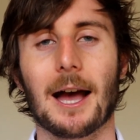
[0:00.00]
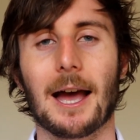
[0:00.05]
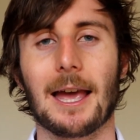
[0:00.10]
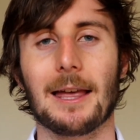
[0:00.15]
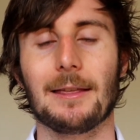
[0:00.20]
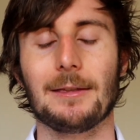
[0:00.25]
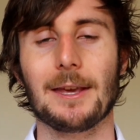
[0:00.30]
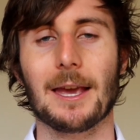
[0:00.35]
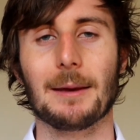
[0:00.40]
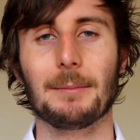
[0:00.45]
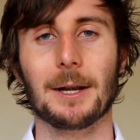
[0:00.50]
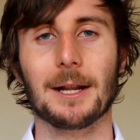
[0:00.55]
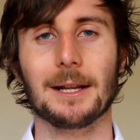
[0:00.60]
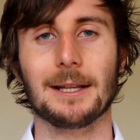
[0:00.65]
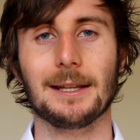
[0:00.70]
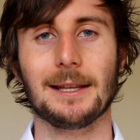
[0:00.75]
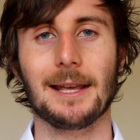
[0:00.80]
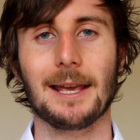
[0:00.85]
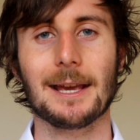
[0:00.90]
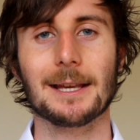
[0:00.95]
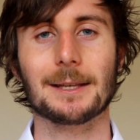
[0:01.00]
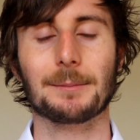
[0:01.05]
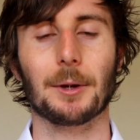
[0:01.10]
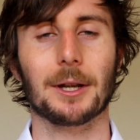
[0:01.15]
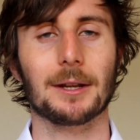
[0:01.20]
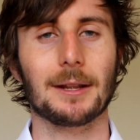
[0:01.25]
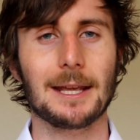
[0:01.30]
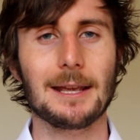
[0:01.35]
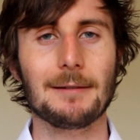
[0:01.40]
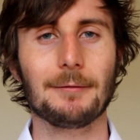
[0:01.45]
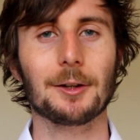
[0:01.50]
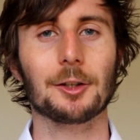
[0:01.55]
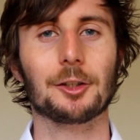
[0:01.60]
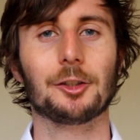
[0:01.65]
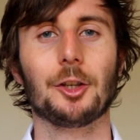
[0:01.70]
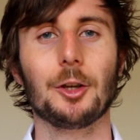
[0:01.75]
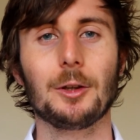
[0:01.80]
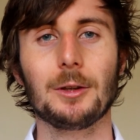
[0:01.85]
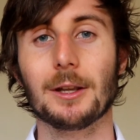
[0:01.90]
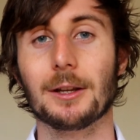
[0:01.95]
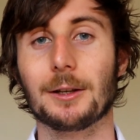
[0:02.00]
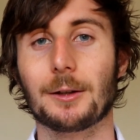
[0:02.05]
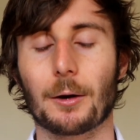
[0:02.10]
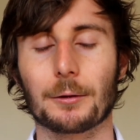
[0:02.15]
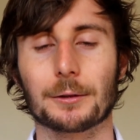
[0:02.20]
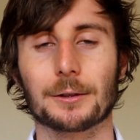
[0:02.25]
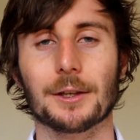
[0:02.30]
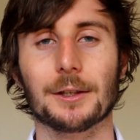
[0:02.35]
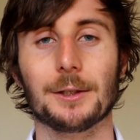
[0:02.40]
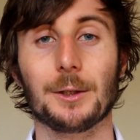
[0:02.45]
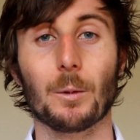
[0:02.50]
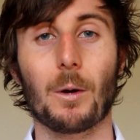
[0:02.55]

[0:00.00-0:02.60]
in the imminent years, but even as junior doctors,